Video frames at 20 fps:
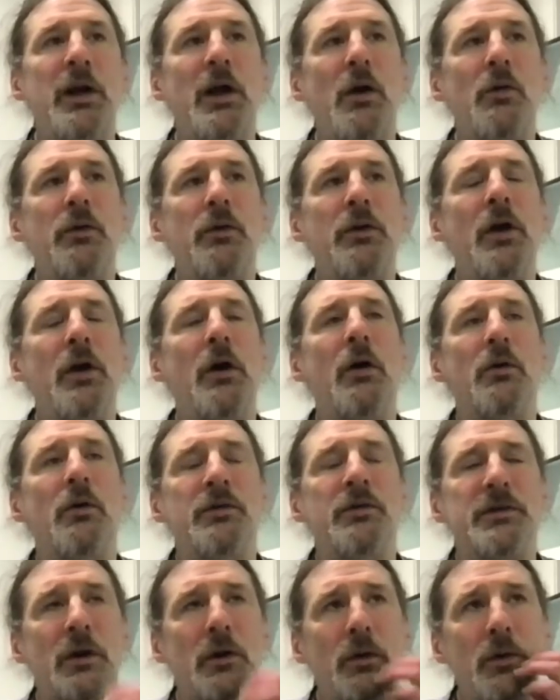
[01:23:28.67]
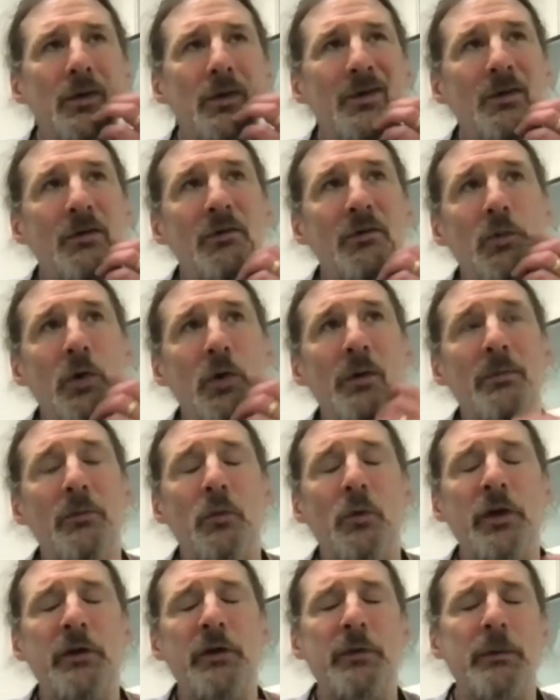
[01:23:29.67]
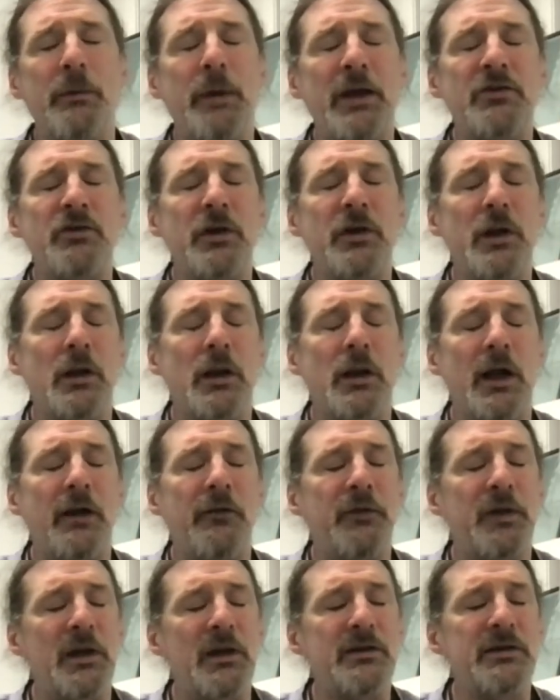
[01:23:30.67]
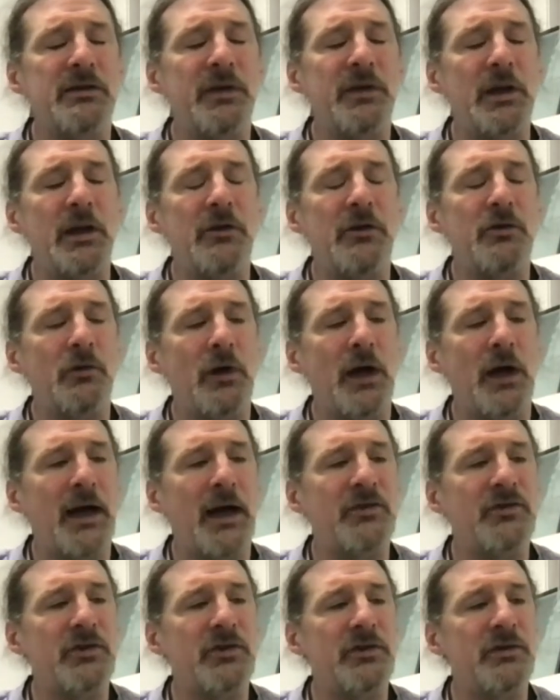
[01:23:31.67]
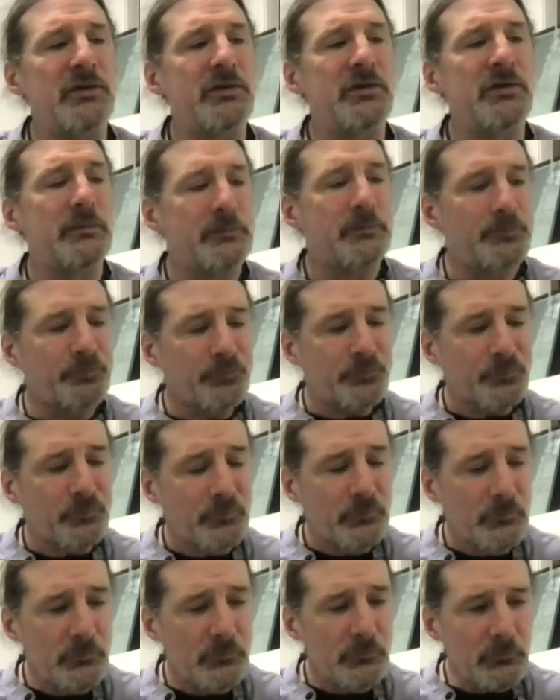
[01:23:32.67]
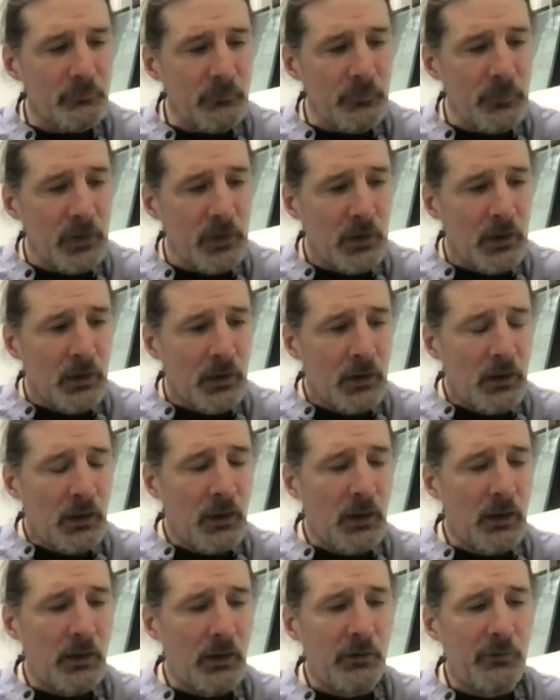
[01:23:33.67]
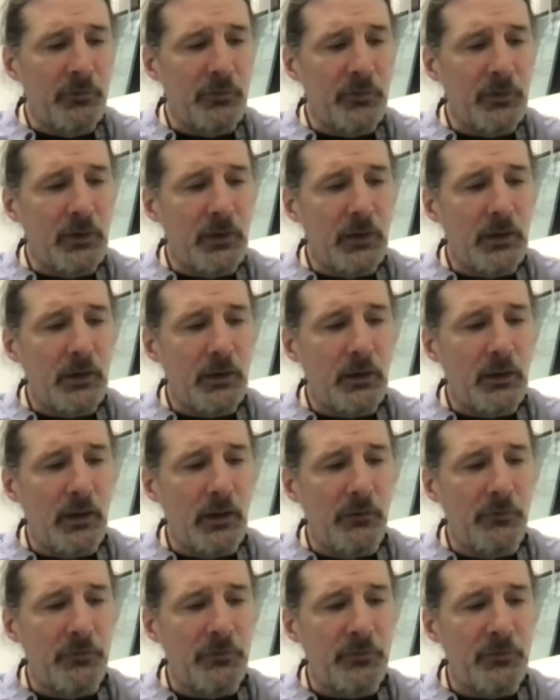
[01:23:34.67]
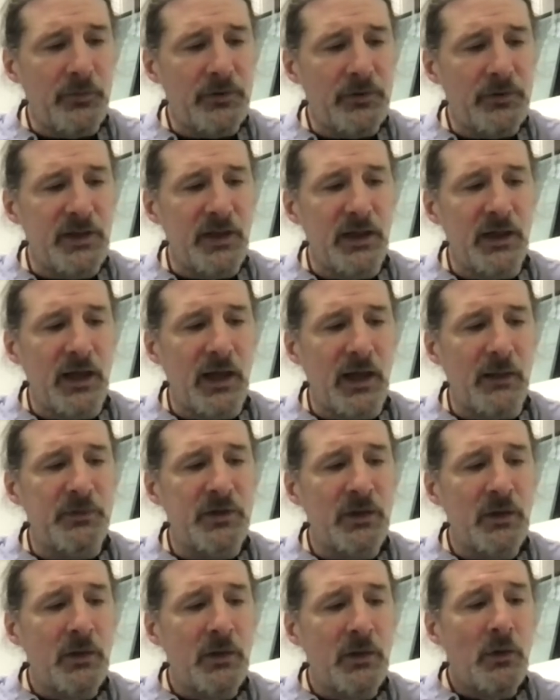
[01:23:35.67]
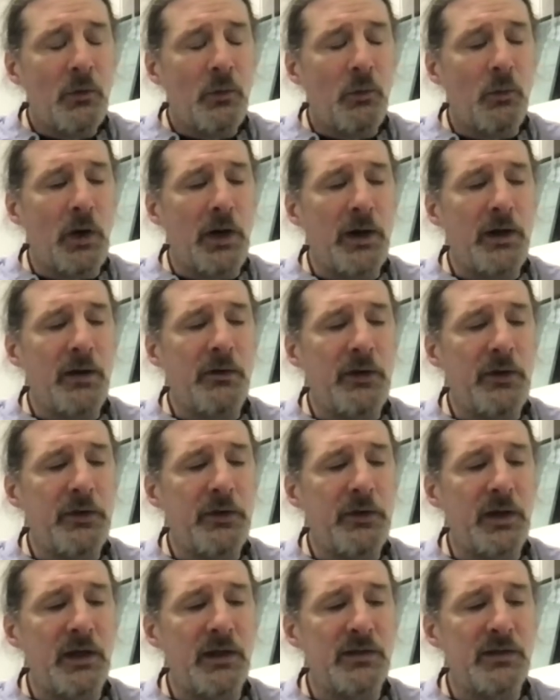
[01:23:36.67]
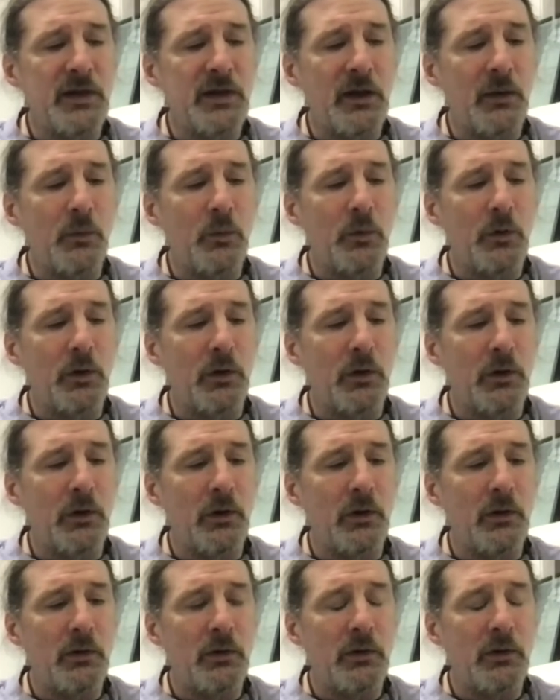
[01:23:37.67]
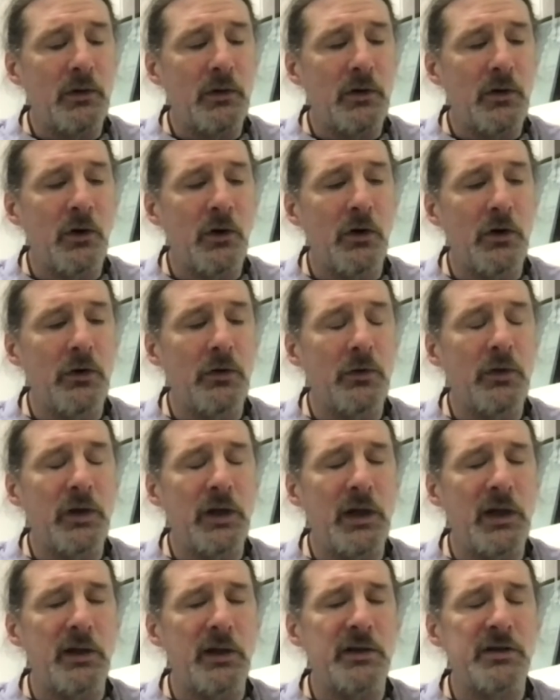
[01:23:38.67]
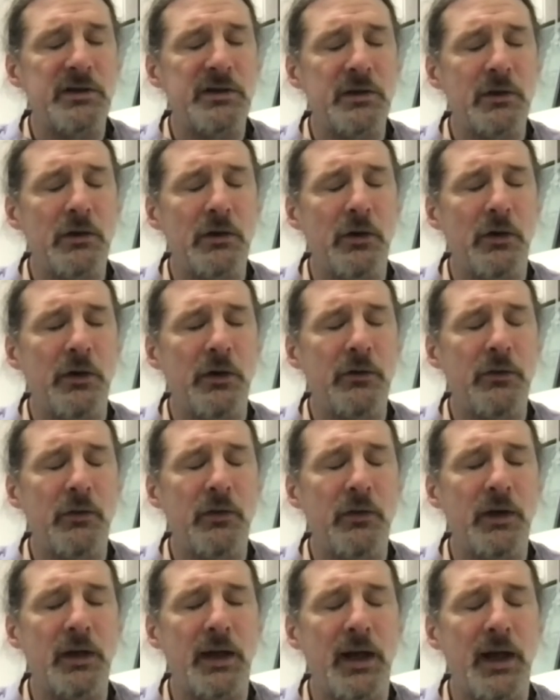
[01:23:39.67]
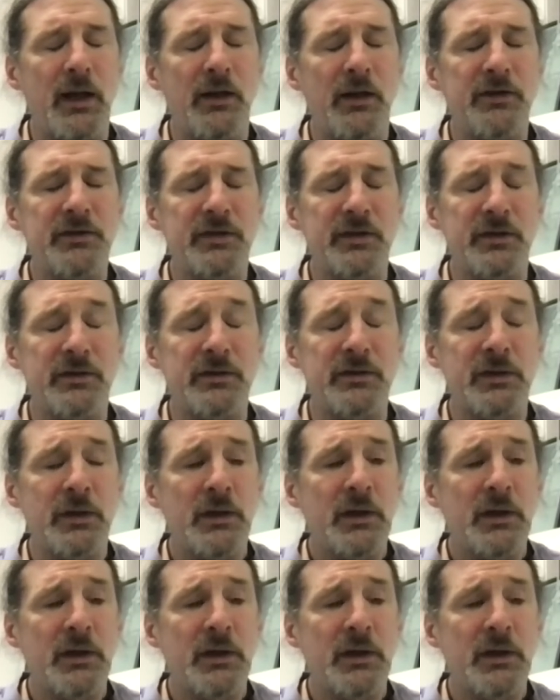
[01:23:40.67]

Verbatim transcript: don't know so we're we've been measuring a lot of things of the interactions of of syngaps one of the things that we're currently, and it's still going through the analysis,